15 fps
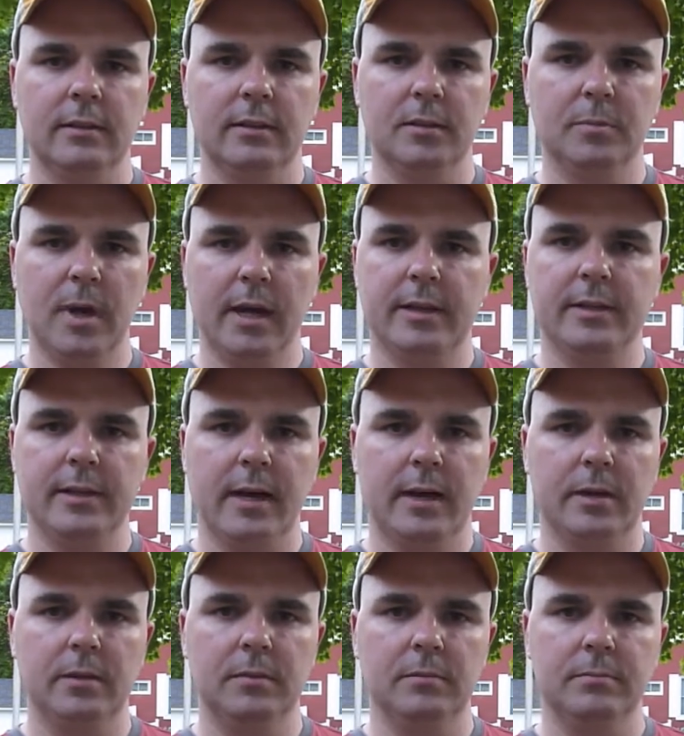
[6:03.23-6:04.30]
the
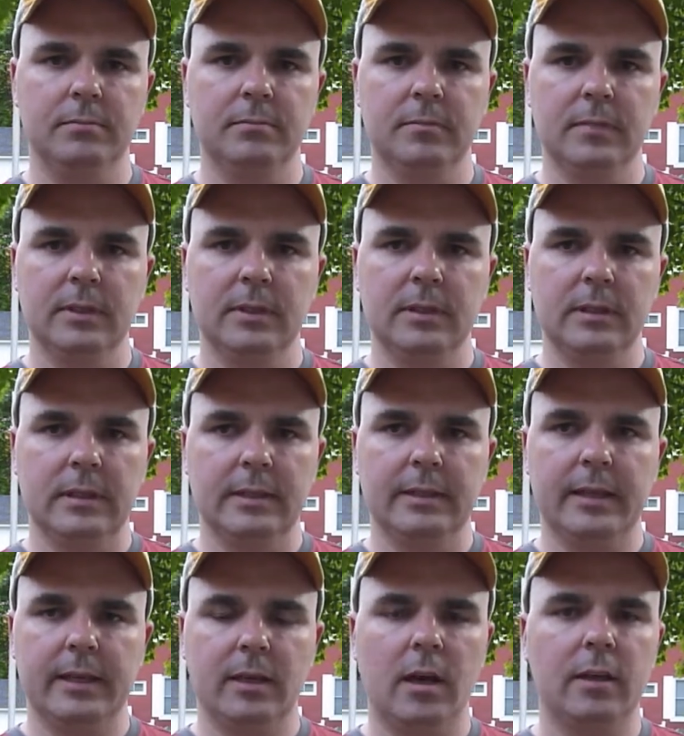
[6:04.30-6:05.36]
macchiato.
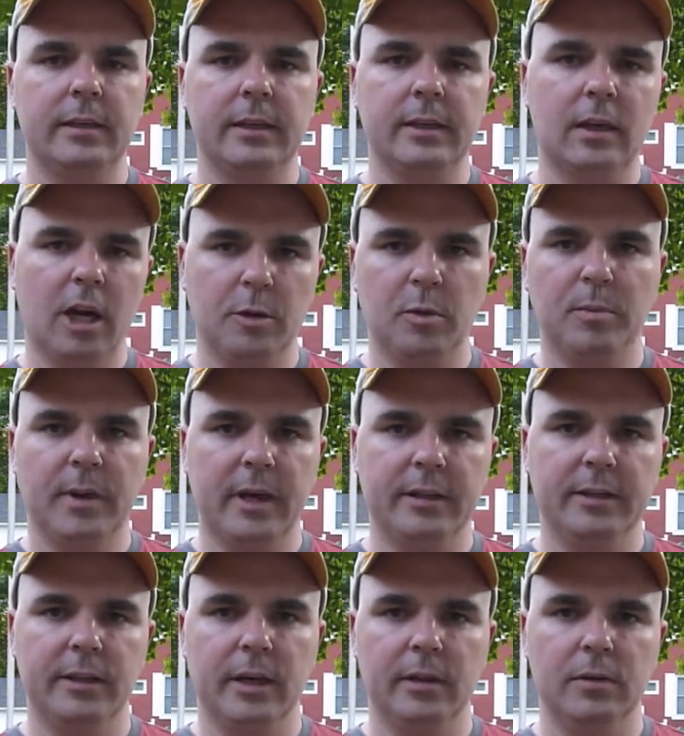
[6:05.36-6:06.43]
They called it a caramel
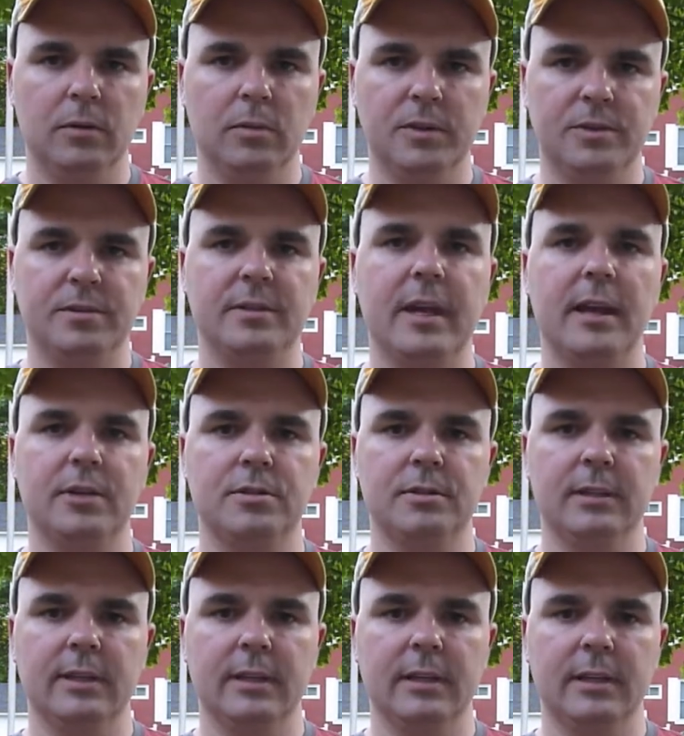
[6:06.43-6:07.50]
macchiato, which is
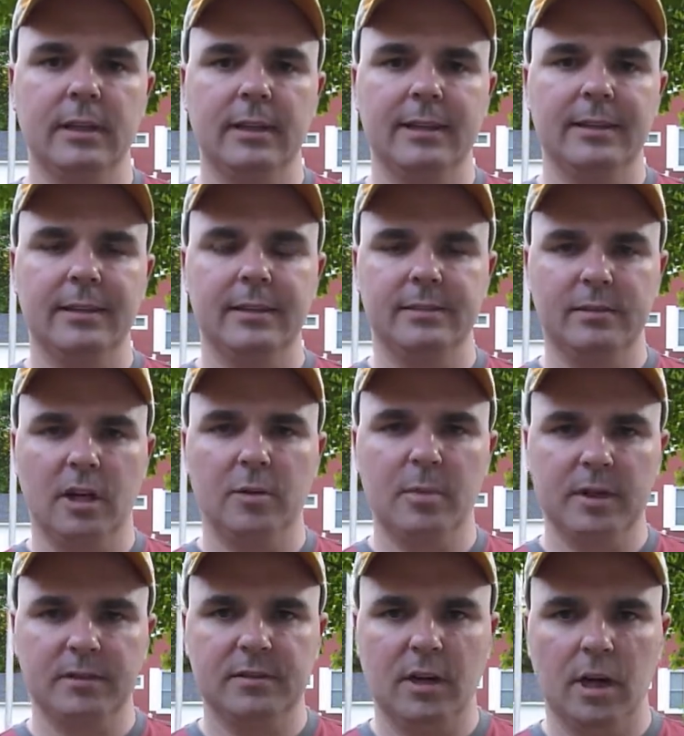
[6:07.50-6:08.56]
actually the
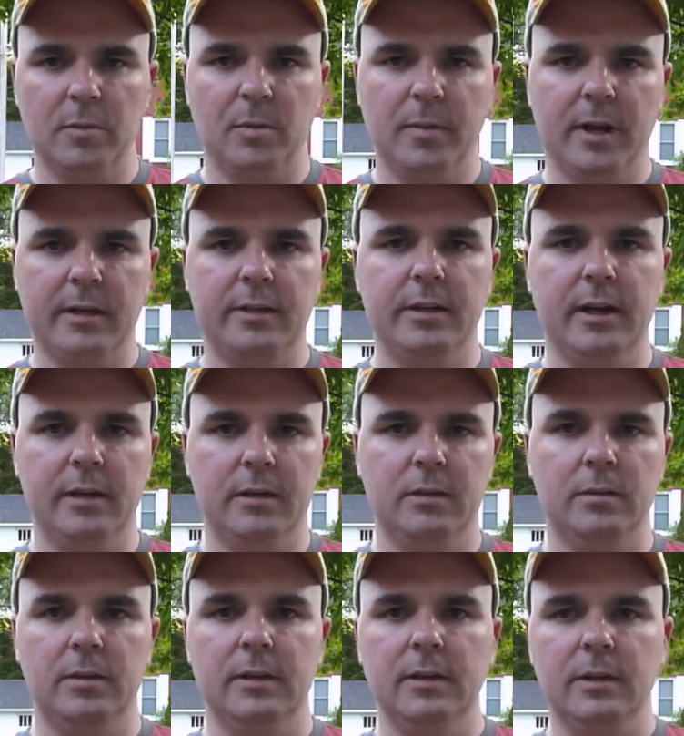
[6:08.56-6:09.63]
Starbucks caramel
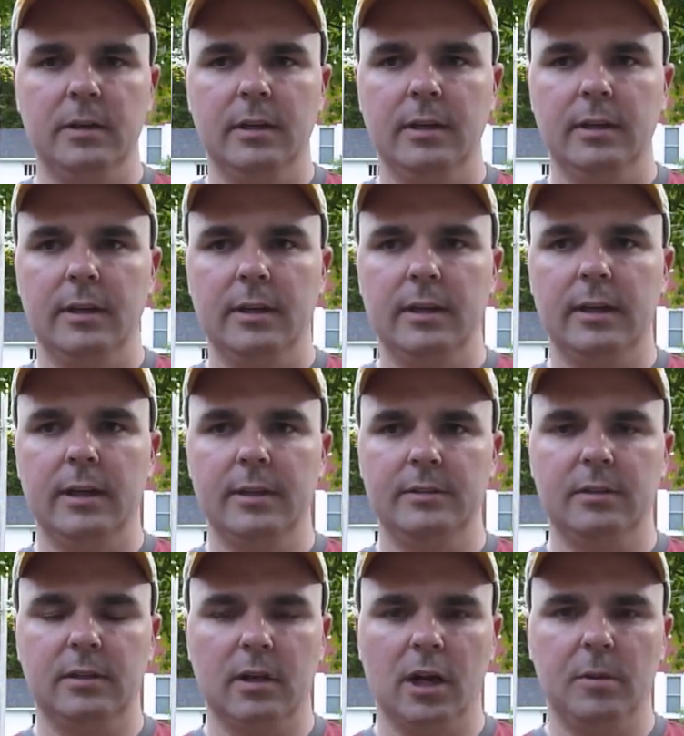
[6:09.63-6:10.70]
macchiato is
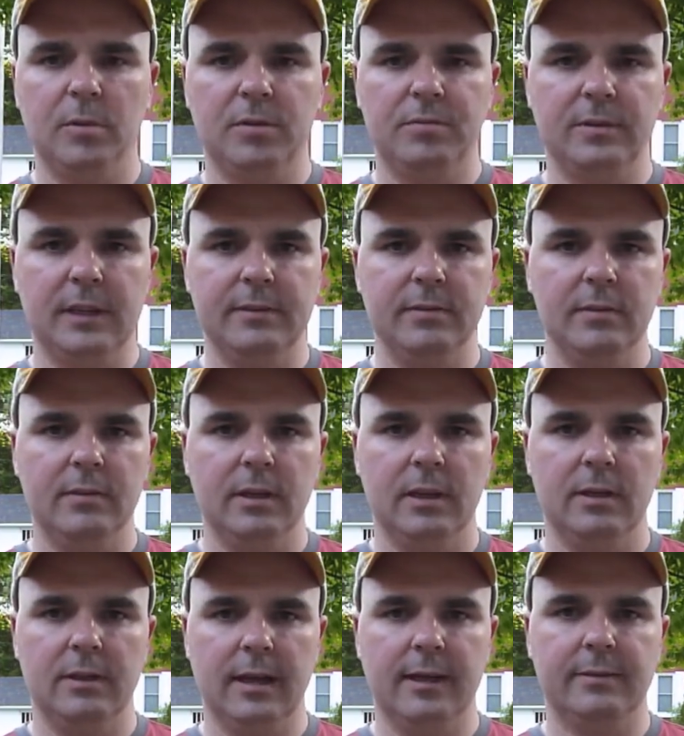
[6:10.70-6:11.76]
a caramel flavored
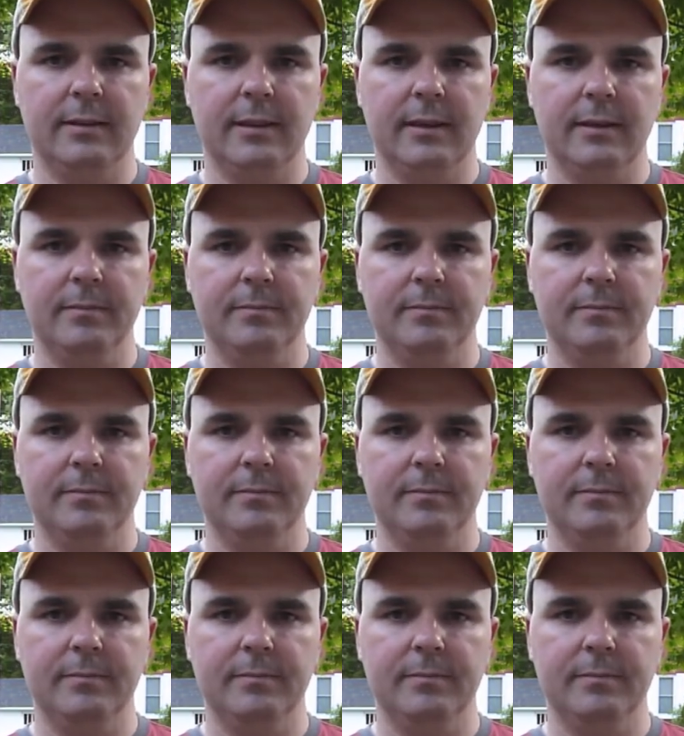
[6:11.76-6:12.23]
latte.